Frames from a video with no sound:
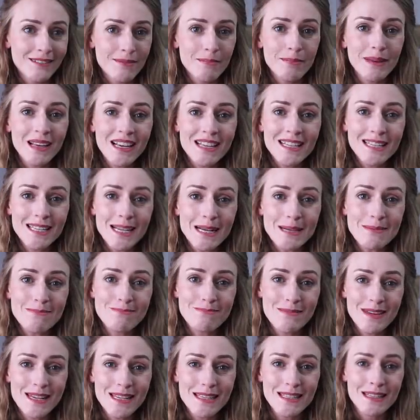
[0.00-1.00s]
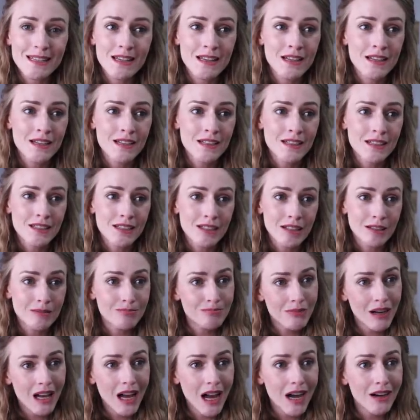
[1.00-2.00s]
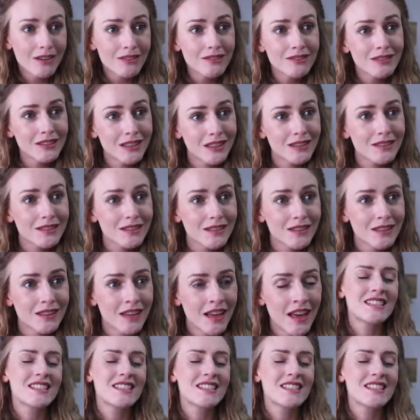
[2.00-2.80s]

because I miss begonias.